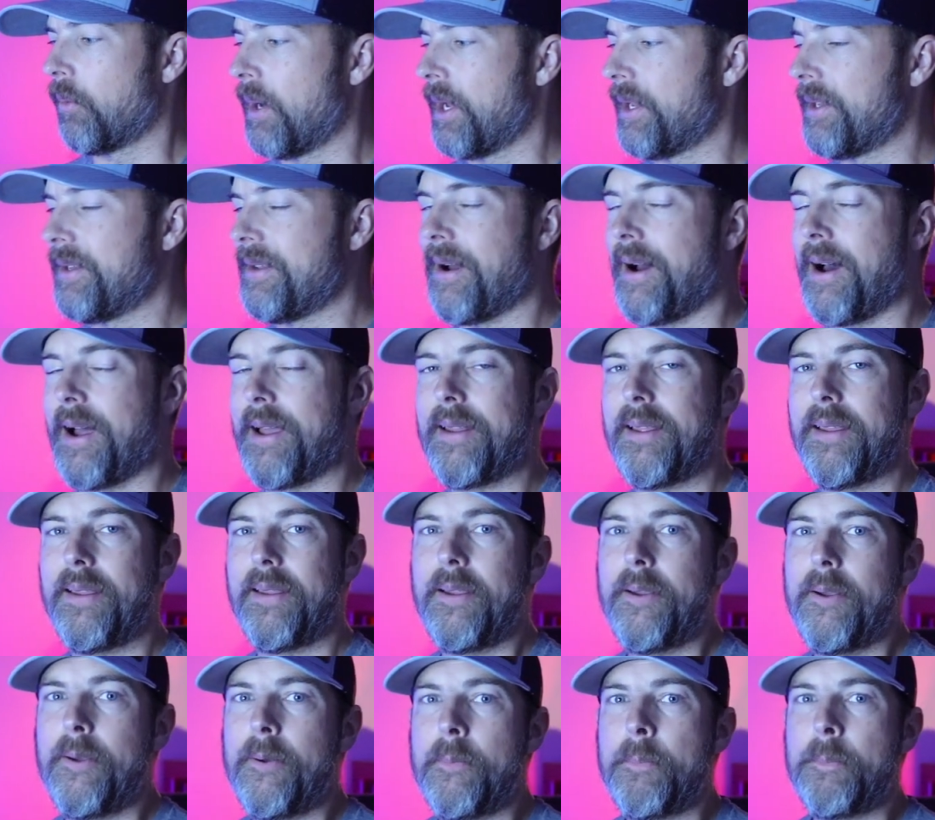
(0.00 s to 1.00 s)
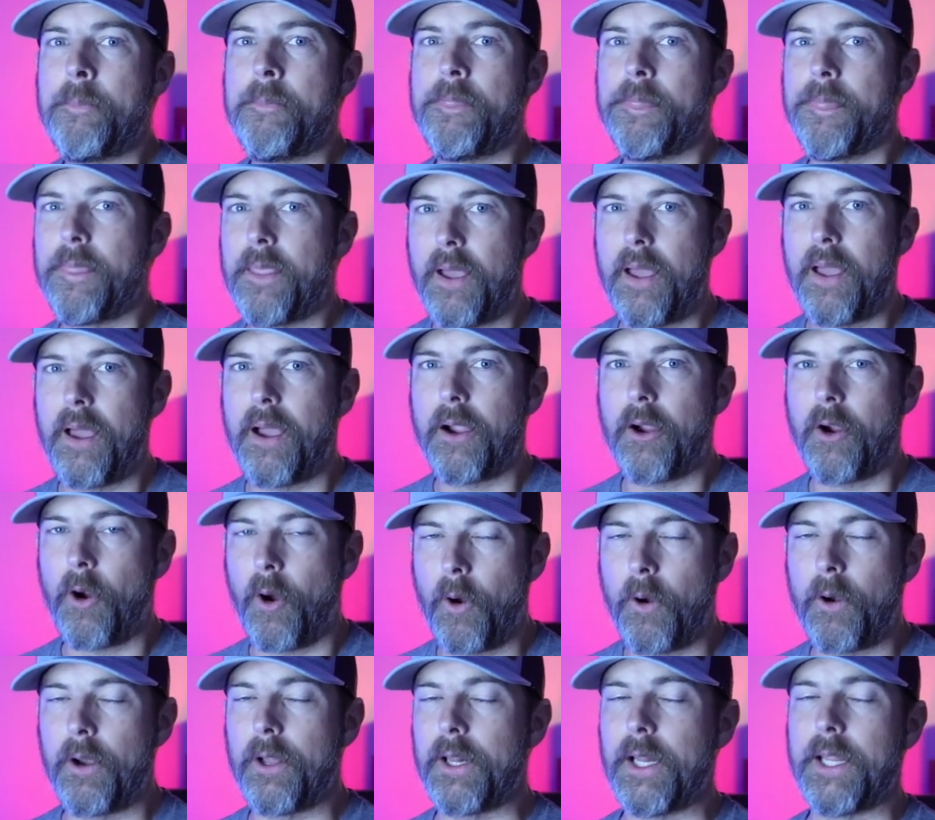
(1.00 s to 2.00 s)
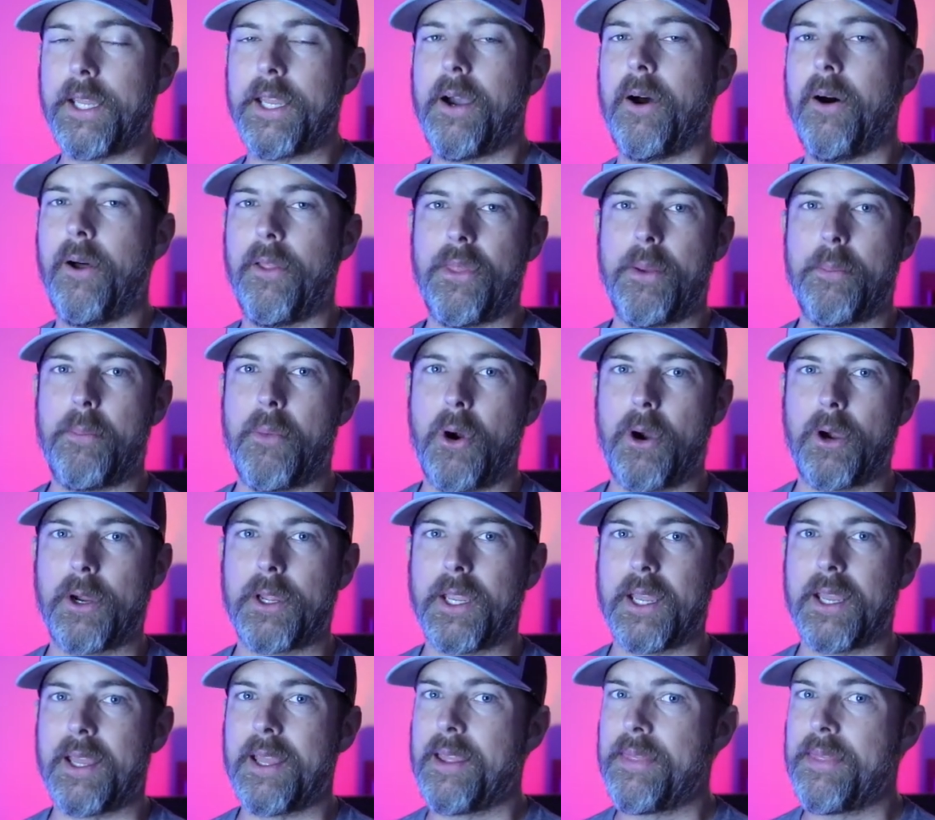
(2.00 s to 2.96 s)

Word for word: red dot currently on the market.